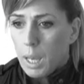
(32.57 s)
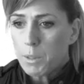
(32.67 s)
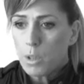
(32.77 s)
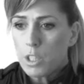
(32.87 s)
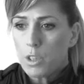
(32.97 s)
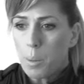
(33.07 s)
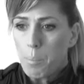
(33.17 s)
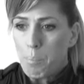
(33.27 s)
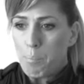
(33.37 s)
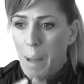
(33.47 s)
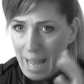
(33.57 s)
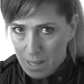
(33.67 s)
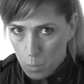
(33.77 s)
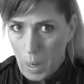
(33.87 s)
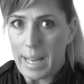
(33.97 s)
Amazon is not a
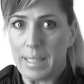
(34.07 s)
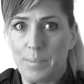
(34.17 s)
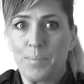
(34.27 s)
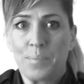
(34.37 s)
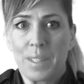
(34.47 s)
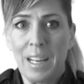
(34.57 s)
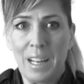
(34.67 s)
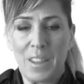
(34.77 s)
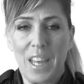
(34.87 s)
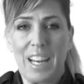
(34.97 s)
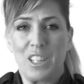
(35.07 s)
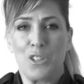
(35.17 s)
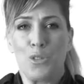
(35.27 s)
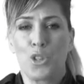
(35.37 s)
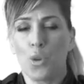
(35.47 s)
bandwagon
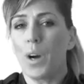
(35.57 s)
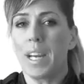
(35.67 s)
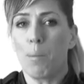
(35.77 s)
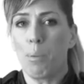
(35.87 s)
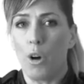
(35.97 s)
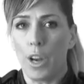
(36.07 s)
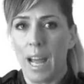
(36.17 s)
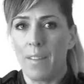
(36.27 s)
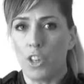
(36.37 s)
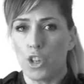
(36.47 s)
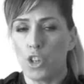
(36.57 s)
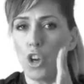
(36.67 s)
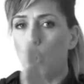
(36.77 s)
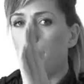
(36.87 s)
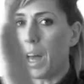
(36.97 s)
that you join up on and that you
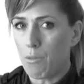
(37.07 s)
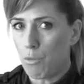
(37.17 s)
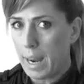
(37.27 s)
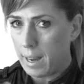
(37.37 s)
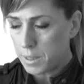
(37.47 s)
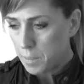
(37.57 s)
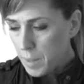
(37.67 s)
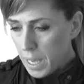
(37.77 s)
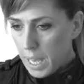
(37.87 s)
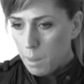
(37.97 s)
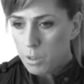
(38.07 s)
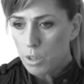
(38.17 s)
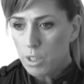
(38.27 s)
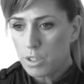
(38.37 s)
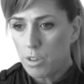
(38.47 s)
go that route.
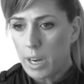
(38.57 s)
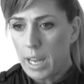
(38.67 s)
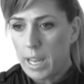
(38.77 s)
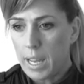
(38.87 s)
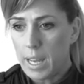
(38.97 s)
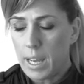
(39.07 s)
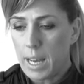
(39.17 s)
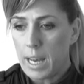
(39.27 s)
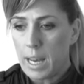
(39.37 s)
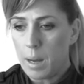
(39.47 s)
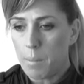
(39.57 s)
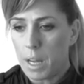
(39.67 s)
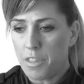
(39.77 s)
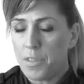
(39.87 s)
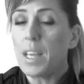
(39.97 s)
Amazon is not a
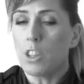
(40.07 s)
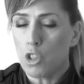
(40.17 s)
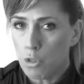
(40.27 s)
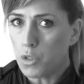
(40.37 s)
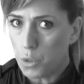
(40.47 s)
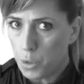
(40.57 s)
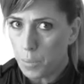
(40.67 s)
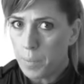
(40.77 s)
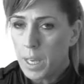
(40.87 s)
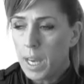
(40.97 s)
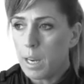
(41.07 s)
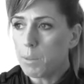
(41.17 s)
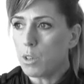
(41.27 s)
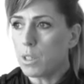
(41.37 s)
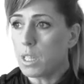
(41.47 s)
thing that you do, and
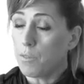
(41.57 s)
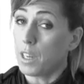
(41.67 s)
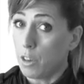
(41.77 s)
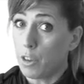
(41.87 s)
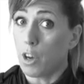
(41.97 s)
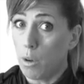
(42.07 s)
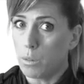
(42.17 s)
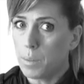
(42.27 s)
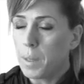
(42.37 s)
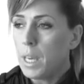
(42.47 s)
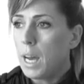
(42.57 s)
Amazon is definitely not a cult.